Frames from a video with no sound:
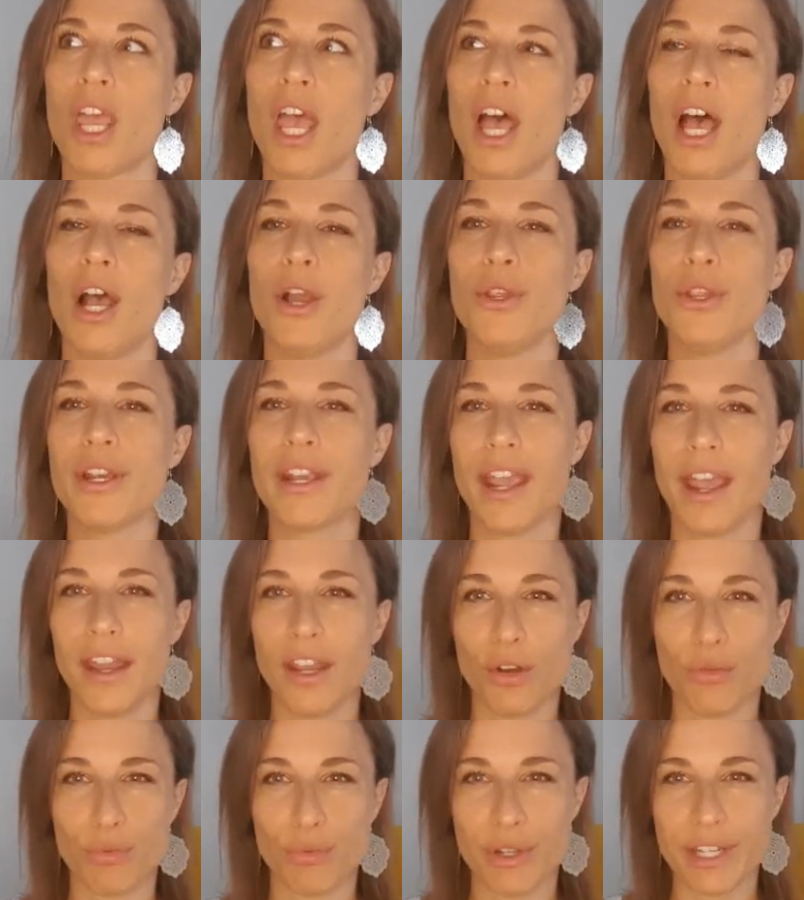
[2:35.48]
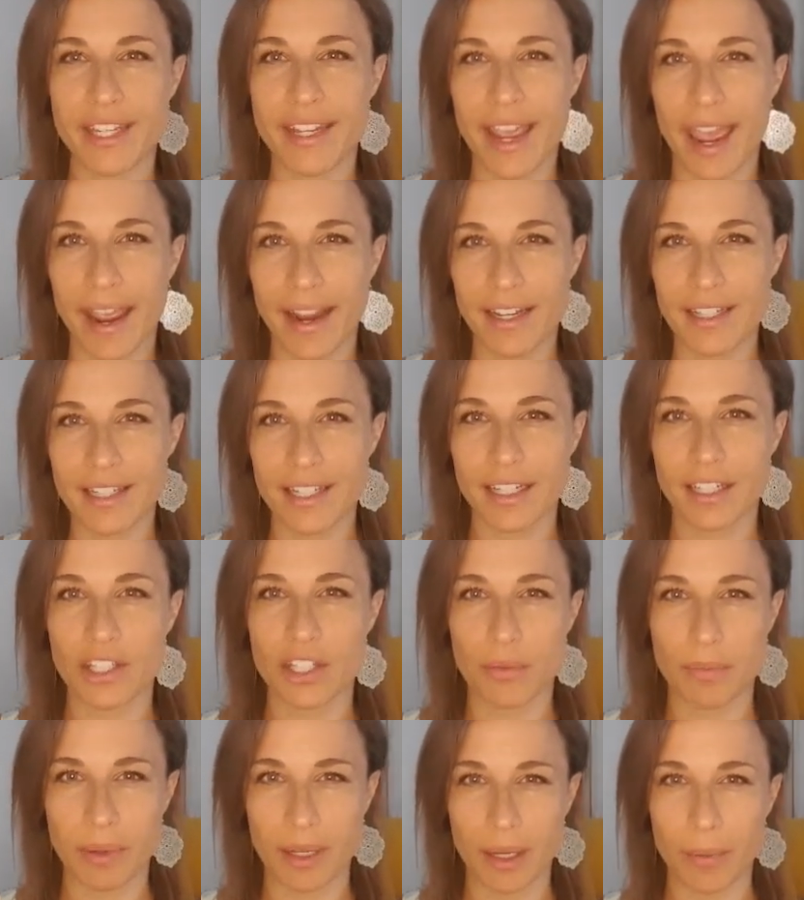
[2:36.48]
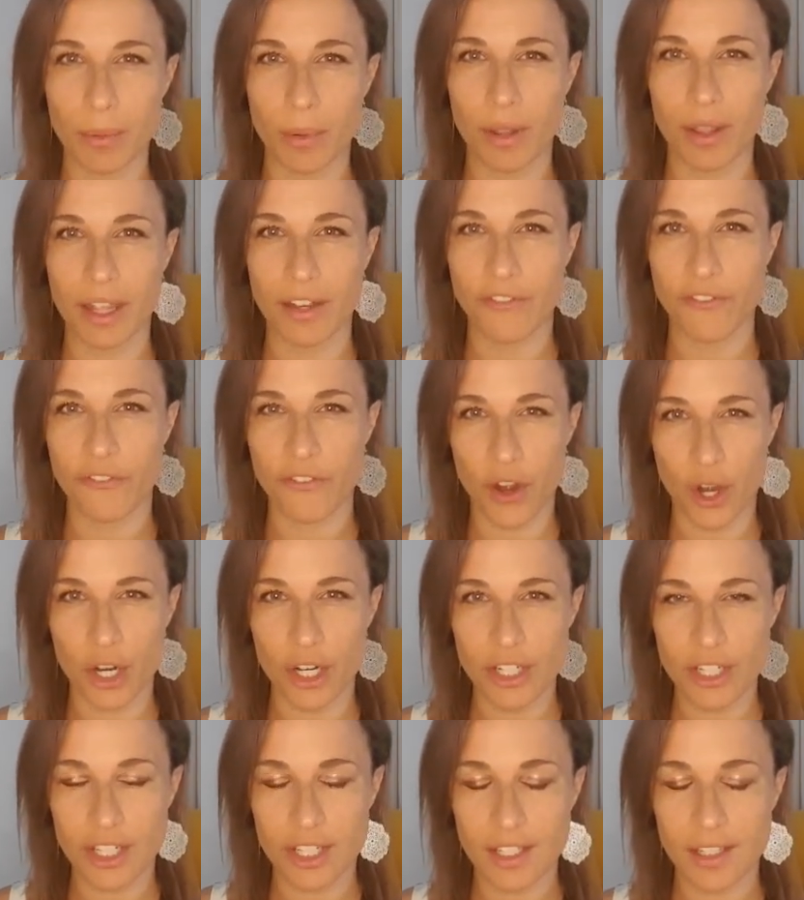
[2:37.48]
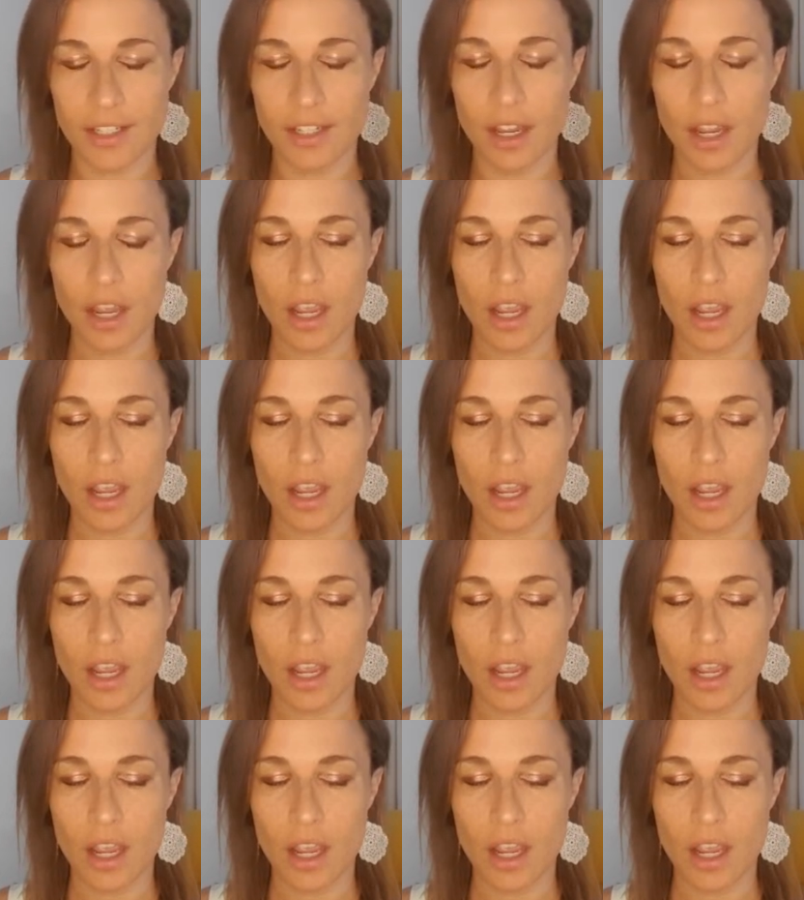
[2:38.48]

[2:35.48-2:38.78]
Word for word: how you're kind of reacting to people at first